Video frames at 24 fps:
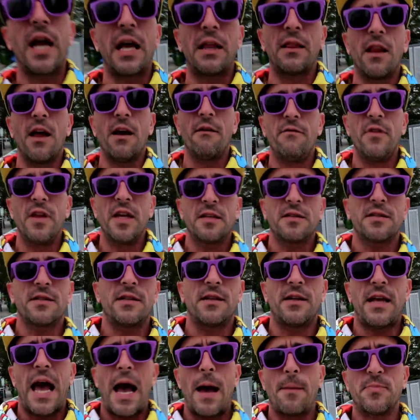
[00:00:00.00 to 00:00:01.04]
one. I love this,
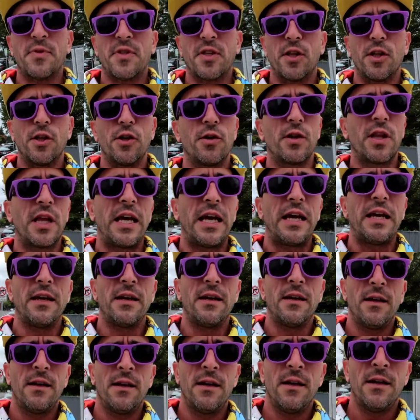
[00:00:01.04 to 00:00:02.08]
absolutely.
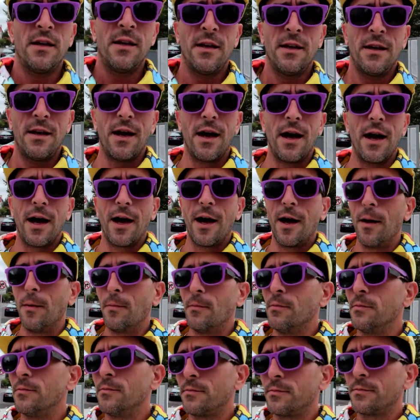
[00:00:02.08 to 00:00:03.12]
Um,